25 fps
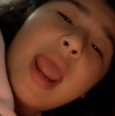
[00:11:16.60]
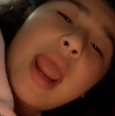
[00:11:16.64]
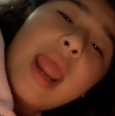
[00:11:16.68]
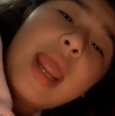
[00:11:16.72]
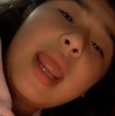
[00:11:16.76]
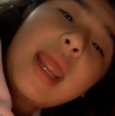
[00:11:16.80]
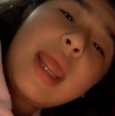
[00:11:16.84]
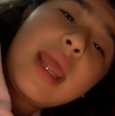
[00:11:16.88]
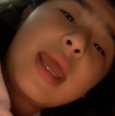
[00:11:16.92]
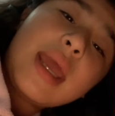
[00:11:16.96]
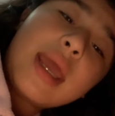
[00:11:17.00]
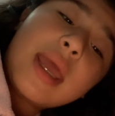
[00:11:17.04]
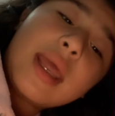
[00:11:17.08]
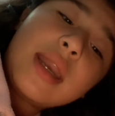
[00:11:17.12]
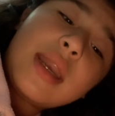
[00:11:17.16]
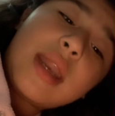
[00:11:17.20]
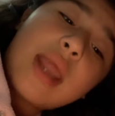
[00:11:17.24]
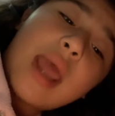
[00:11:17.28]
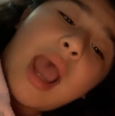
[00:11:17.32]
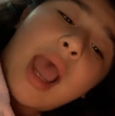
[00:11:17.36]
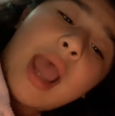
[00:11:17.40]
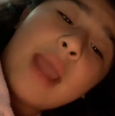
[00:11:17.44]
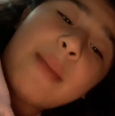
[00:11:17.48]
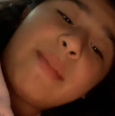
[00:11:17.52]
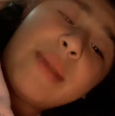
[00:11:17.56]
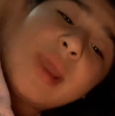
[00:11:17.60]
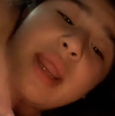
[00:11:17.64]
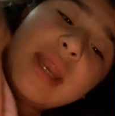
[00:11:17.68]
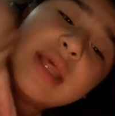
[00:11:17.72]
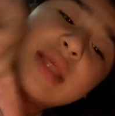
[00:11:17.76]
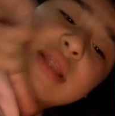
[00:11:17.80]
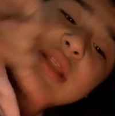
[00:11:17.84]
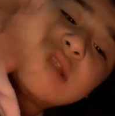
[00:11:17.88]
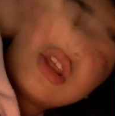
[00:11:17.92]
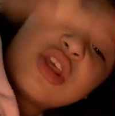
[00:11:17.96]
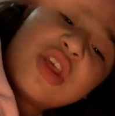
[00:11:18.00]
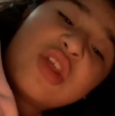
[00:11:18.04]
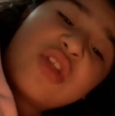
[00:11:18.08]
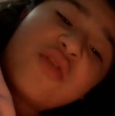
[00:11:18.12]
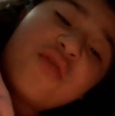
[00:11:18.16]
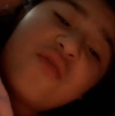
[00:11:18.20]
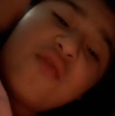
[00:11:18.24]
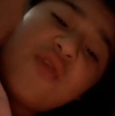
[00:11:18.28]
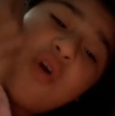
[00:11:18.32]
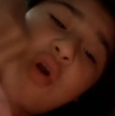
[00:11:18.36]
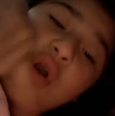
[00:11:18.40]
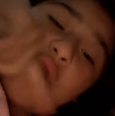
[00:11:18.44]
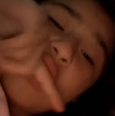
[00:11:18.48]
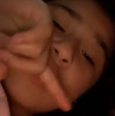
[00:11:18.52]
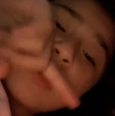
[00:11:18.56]
And I made it this
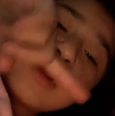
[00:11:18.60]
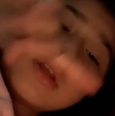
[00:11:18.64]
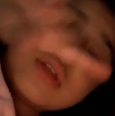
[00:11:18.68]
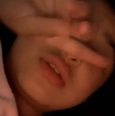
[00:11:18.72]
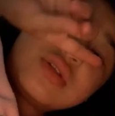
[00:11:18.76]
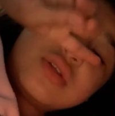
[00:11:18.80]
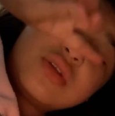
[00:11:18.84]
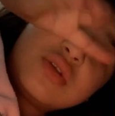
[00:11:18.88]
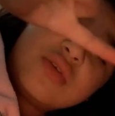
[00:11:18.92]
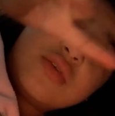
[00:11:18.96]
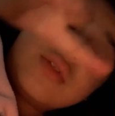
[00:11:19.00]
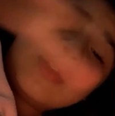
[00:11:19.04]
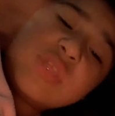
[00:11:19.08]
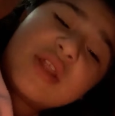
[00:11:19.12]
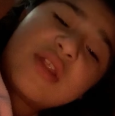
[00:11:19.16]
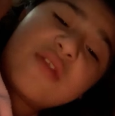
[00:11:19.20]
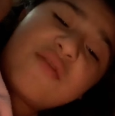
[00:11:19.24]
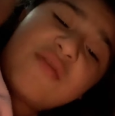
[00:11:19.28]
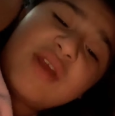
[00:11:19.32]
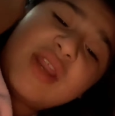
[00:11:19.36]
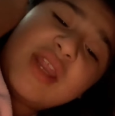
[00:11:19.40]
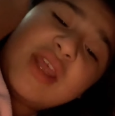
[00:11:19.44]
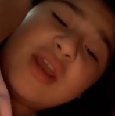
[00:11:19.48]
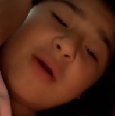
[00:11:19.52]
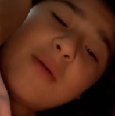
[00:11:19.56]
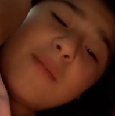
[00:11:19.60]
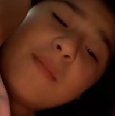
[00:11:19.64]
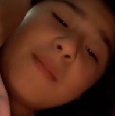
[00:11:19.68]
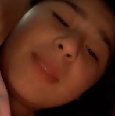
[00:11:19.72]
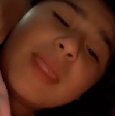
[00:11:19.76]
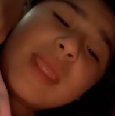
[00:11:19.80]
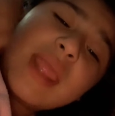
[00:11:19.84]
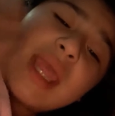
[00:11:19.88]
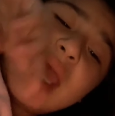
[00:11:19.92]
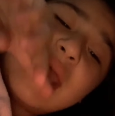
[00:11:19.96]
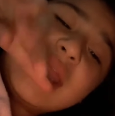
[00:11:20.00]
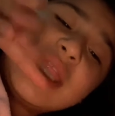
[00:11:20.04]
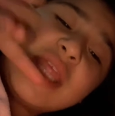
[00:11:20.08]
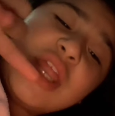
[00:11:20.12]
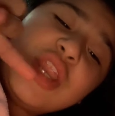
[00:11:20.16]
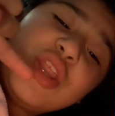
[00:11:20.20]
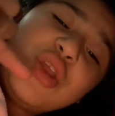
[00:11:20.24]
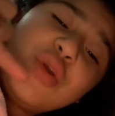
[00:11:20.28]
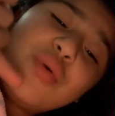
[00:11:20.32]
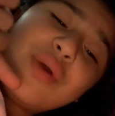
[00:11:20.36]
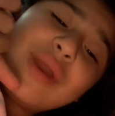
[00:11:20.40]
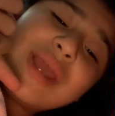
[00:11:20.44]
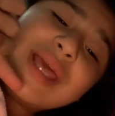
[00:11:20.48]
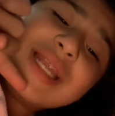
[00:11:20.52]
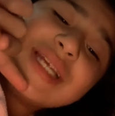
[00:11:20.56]
far to this video. And then you
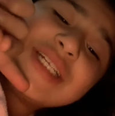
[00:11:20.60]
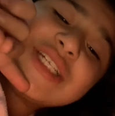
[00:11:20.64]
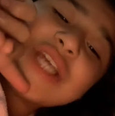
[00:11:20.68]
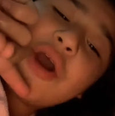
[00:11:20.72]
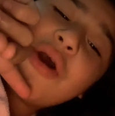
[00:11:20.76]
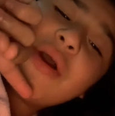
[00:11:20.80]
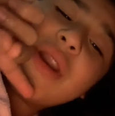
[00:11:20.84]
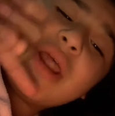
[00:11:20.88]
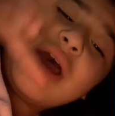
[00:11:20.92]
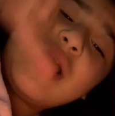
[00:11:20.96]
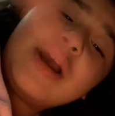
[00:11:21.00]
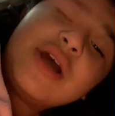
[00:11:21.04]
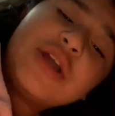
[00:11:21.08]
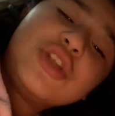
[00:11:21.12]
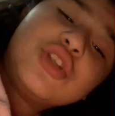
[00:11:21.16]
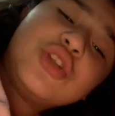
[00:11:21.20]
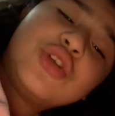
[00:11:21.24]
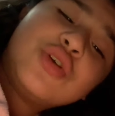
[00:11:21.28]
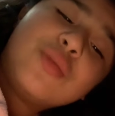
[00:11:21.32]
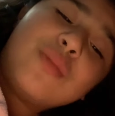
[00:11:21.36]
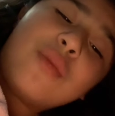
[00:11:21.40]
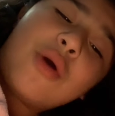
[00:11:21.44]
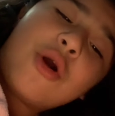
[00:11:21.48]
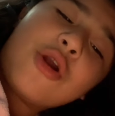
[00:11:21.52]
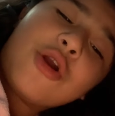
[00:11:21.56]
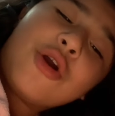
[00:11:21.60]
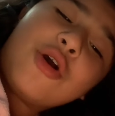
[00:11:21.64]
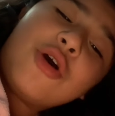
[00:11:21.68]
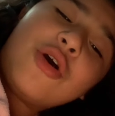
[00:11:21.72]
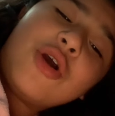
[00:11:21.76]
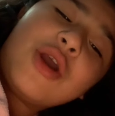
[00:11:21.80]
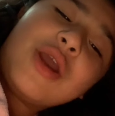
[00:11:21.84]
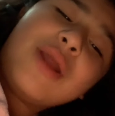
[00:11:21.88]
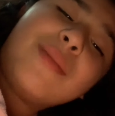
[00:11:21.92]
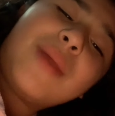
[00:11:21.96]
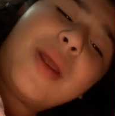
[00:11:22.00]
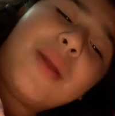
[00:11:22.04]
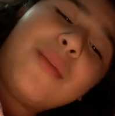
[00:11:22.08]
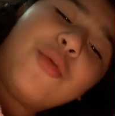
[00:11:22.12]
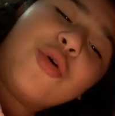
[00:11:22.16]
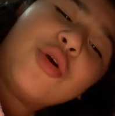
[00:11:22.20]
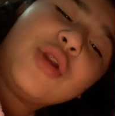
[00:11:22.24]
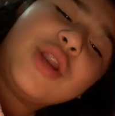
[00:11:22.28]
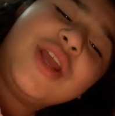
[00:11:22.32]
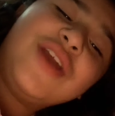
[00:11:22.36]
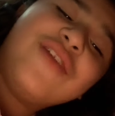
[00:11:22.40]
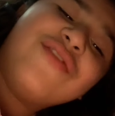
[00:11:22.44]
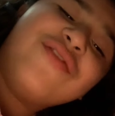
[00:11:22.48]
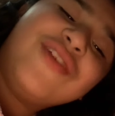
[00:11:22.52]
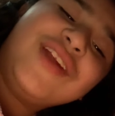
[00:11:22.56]
will get a shout out tomorrow in my
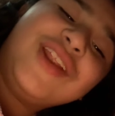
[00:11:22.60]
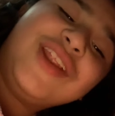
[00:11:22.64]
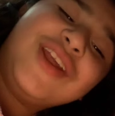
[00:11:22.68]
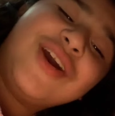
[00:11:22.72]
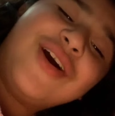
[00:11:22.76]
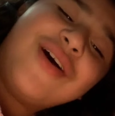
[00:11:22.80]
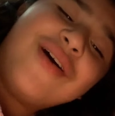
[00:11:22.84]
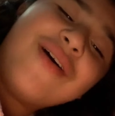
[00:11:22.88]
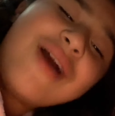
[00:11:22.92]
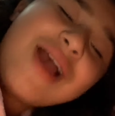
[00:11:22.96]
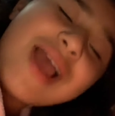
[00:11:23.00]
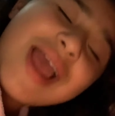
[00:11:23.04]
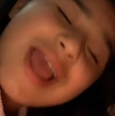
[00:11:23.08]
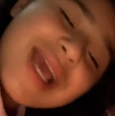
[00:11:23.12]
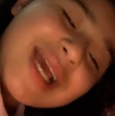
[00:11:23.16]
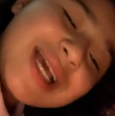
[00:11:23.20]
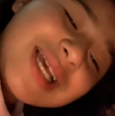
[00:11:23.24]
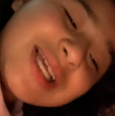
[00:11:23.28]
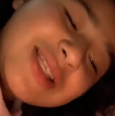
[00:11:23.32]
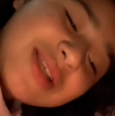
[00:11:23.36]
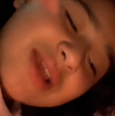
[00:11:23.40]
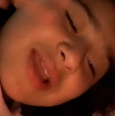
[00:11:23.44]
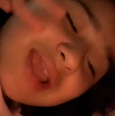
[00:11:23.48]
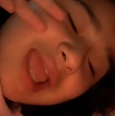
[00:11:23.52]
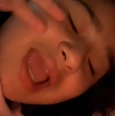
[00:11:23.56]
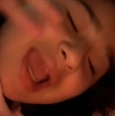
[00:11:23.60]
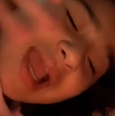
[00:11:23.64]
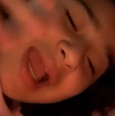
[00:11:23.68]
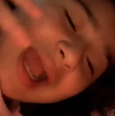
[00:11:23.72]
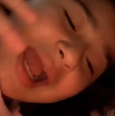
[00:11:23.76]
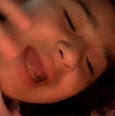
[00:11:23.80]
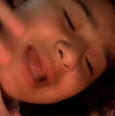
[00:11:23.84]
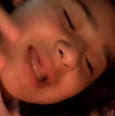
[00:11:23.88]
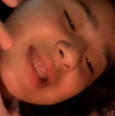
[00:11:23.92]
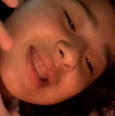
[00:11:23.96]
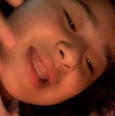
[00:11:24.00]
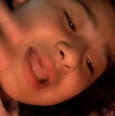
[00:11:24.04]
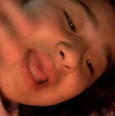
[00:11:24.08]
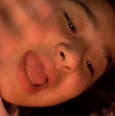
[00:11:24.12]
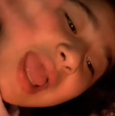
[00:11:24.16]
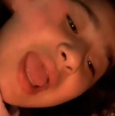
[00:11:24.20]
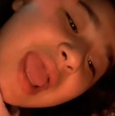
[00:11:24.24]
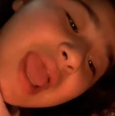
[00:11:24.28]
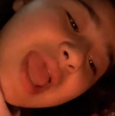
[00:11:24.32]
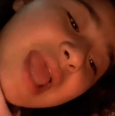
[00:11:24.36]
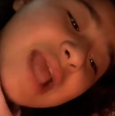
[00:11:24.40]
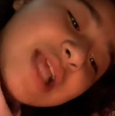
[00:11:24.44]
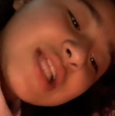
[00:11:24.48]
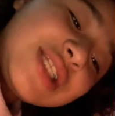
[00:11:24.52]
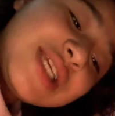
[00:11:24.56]
morning video. So yeah, guys.
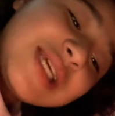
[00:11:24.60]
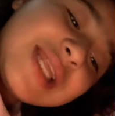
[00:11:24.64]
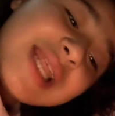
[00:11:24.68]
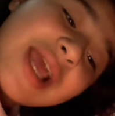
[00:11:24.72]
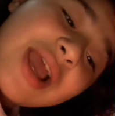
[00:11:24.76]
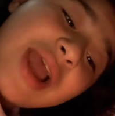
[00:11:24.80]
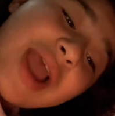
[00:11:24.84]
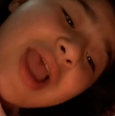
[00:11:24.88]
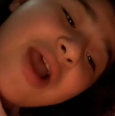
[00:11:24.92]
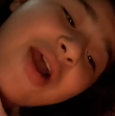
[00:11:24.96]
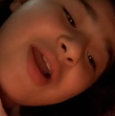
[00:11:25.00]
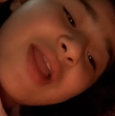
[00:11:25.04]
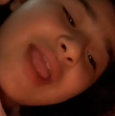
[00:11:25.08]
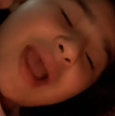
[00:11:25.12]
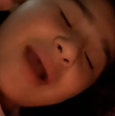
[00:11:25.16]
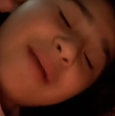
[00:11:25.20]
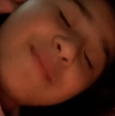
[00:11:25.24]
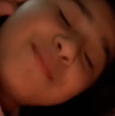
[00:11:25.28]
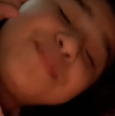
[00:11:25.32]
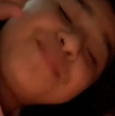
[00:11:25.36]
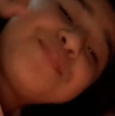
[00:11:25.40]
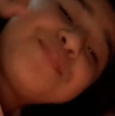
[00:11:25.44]
Today, oh yeah